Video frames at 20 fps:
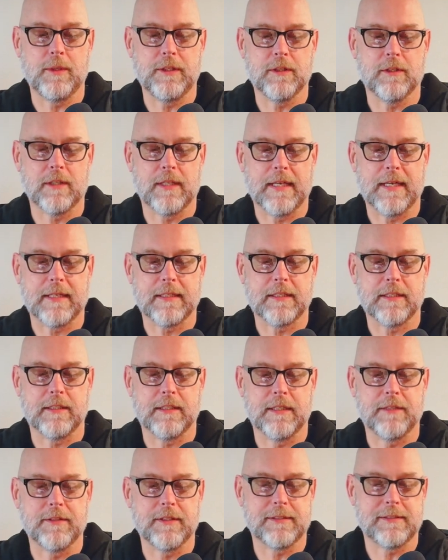icon,
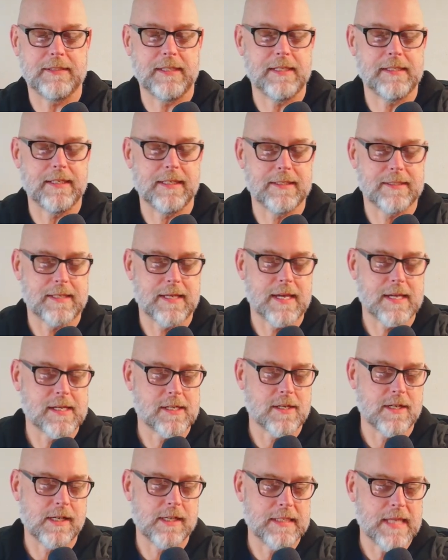the settings
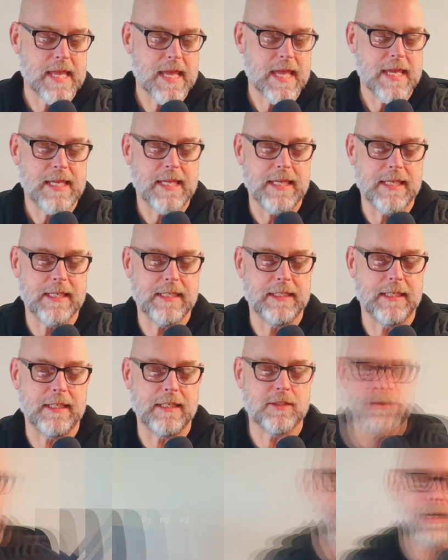icon in
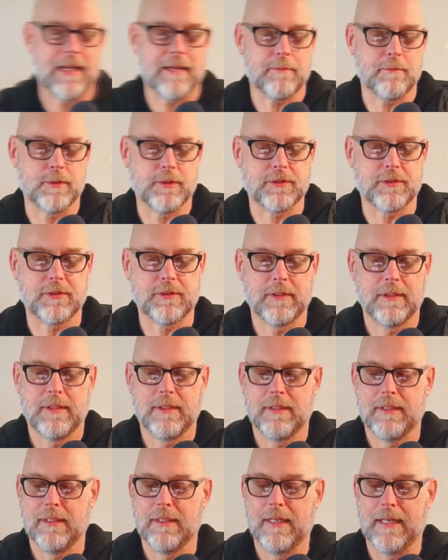each camera's
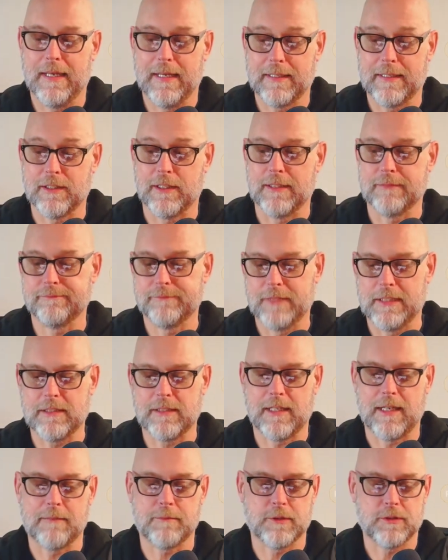icon, each
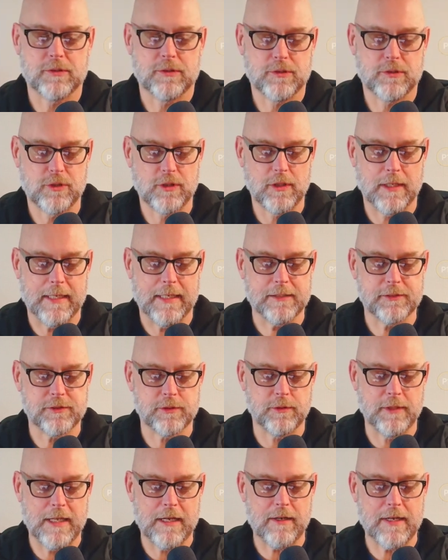camera's shot. So
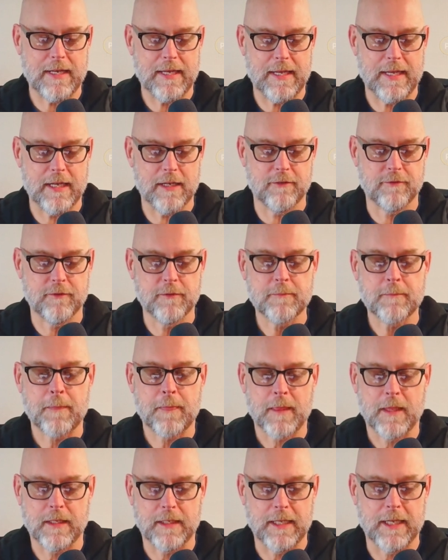now I have,
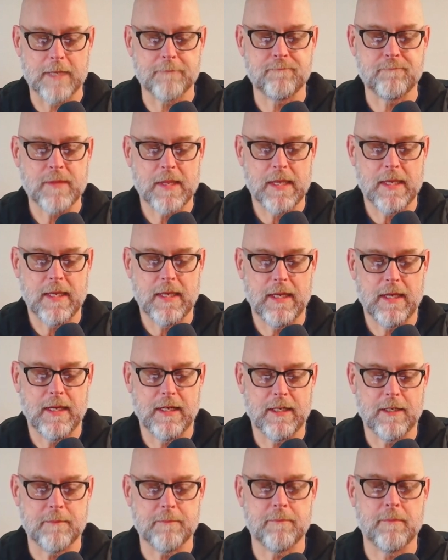again,
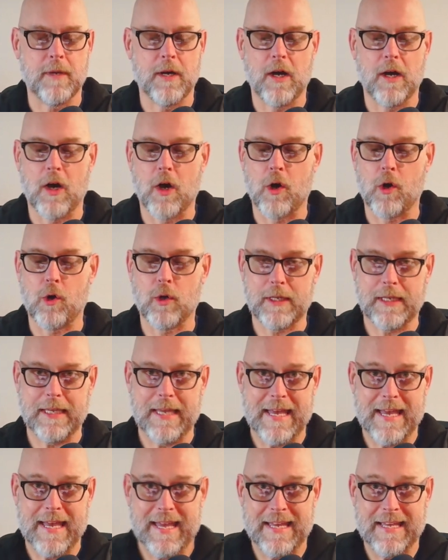um, all
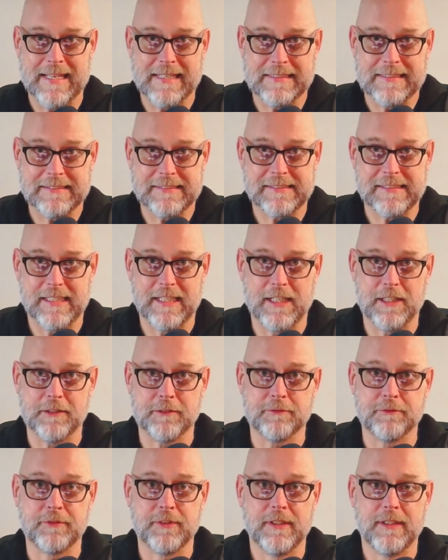kinds
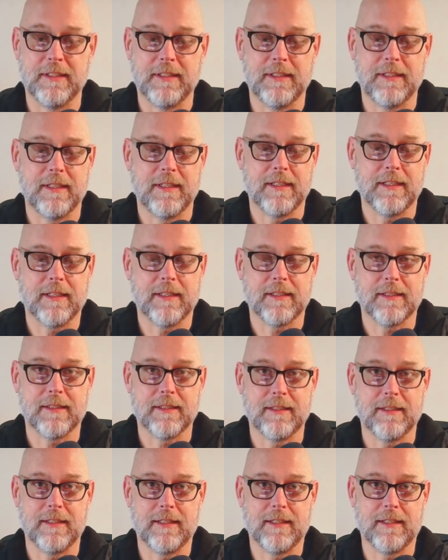of
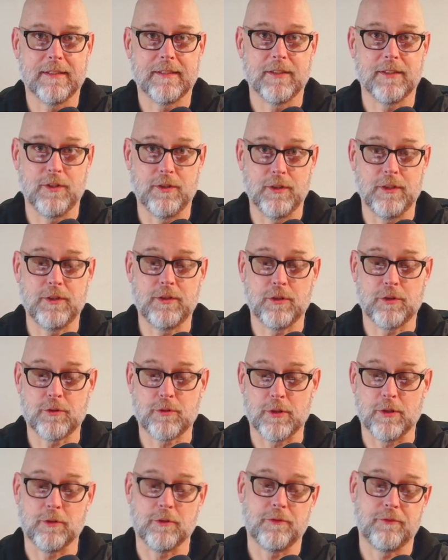good
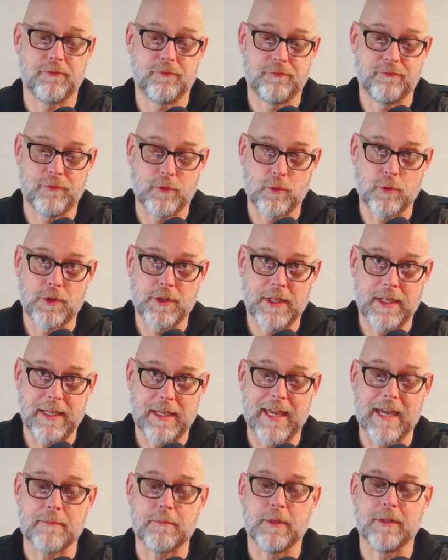control for the
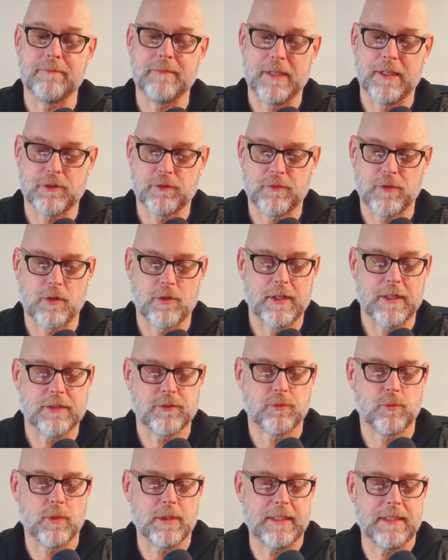camera as far as
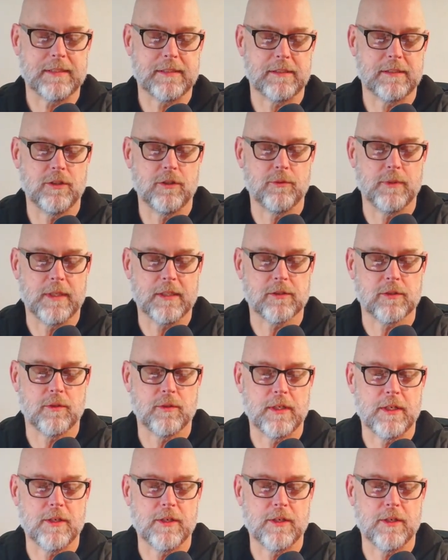what it's doing. So here's